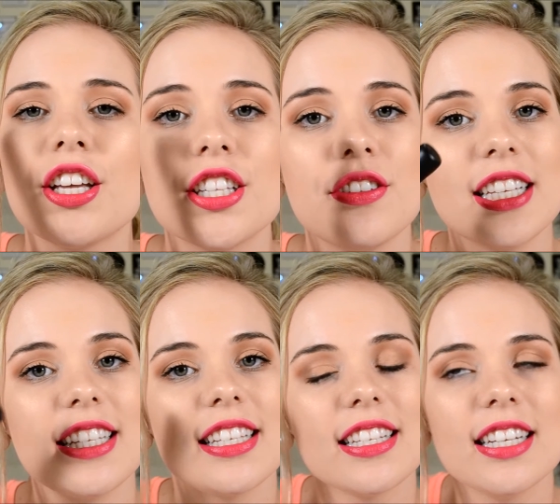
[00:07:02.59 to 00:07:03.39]
So
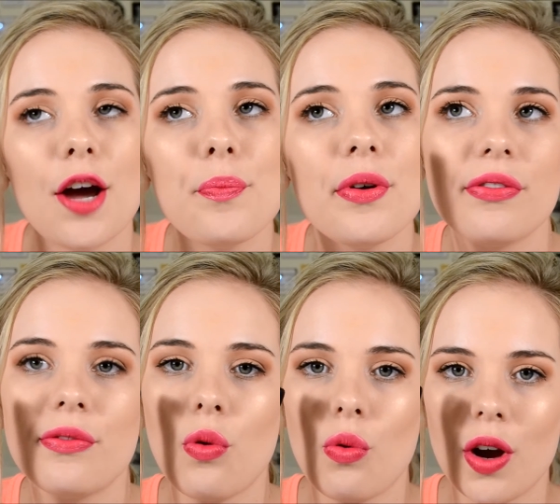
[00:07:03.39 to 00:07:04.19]
this is number
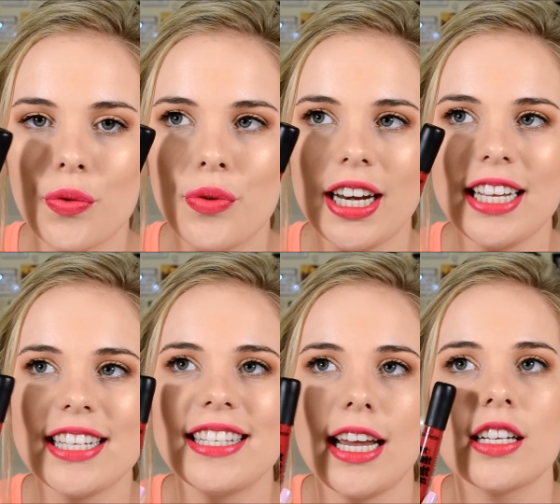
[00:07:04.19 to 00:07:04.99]
four, Ready,
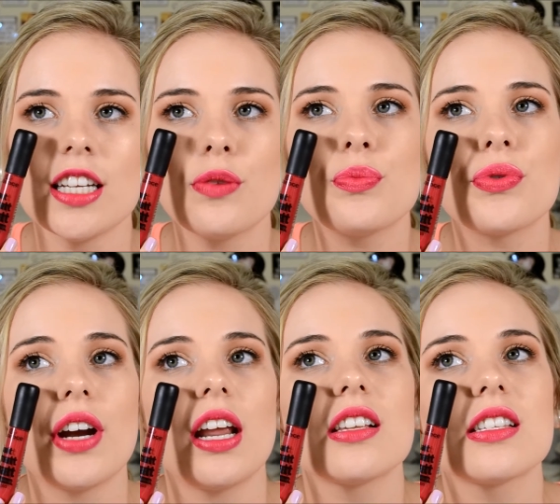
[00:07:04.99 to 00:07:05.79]
Set,
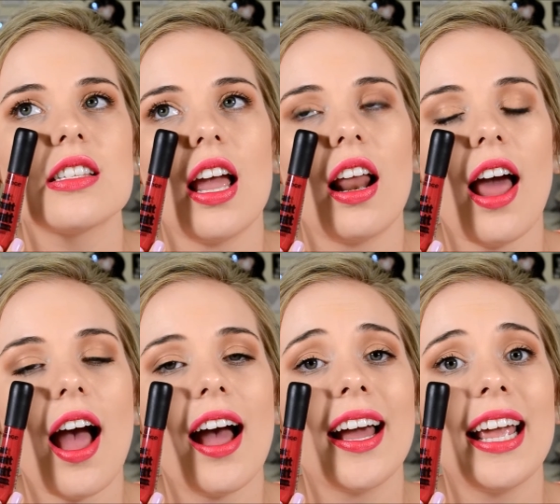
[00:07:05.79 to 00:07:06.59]
Impress, and
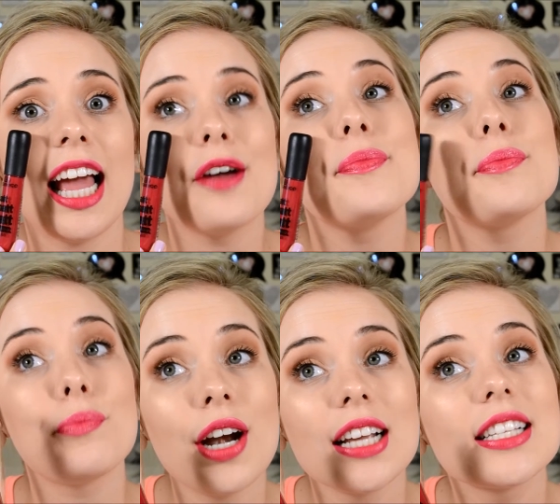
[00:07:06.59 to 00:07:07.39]
I am
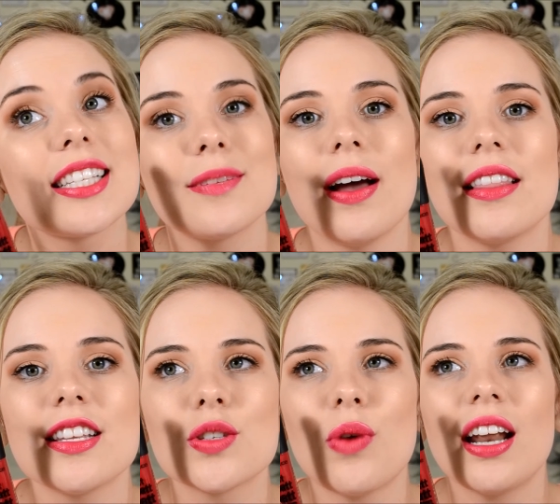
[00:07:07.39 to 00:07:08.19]
impressed by
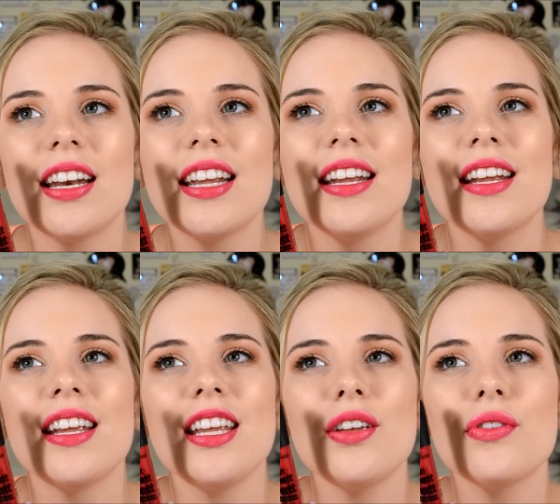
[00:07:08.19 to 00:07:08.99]
this one,
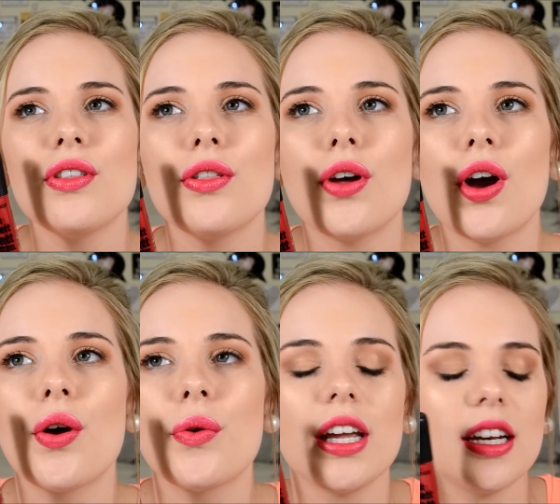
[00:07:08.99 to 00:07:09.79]
even
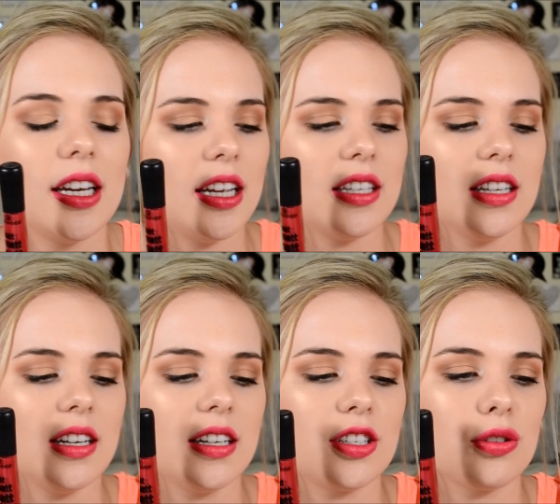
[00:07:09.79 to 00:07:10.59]
though it is a
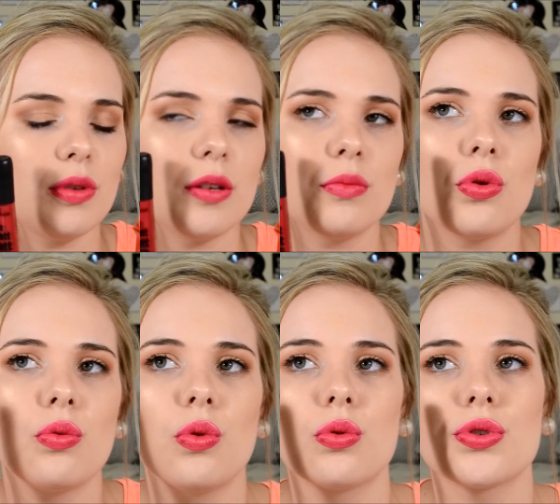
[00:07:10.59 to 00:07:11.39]
little bit
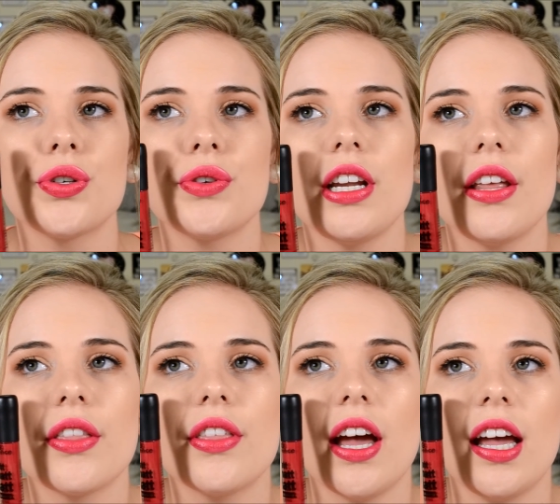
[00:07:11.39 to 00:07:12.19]
more watery
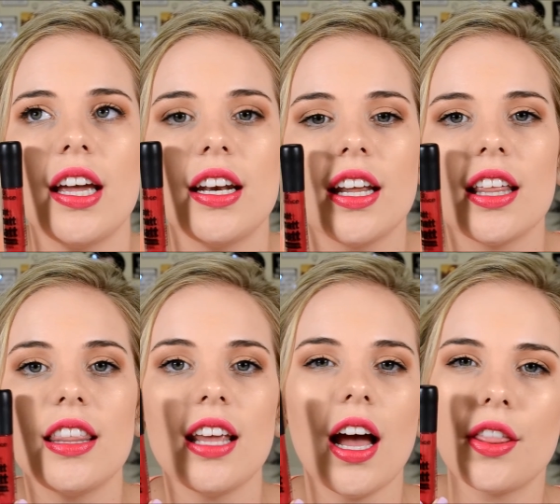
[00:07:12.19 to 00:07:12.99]
than
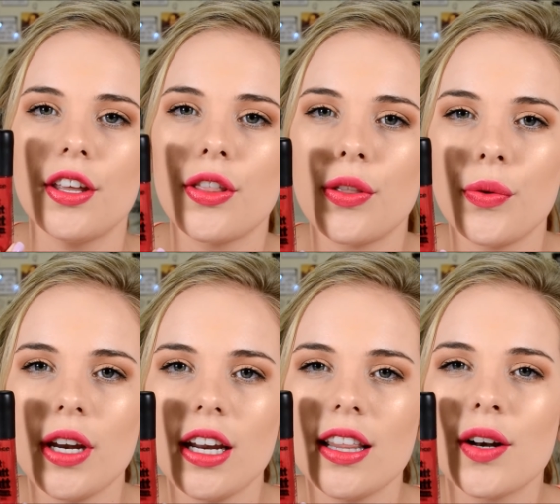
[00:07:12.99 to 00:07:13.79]
the other
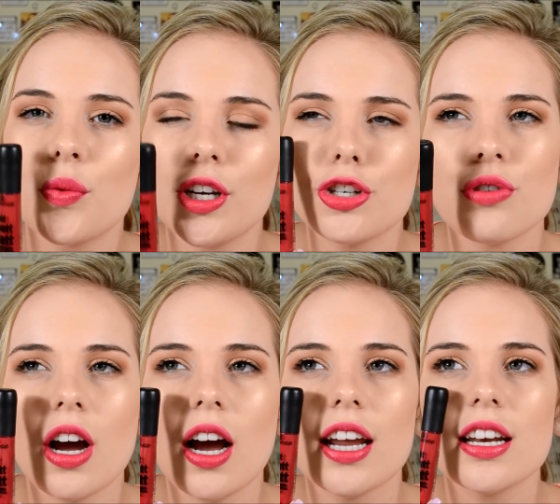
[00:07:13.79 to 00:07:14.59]
three that we
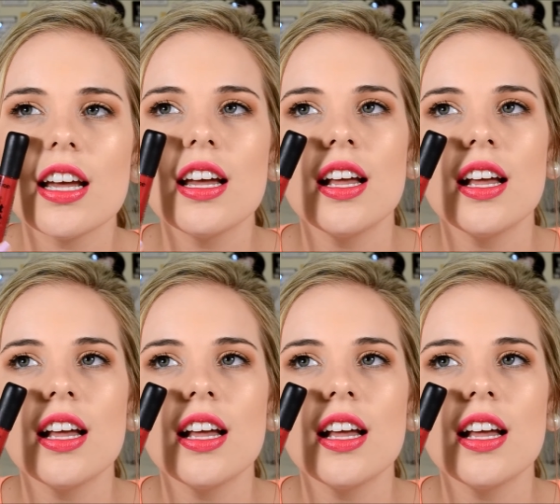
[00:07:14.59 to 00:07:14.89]
tried.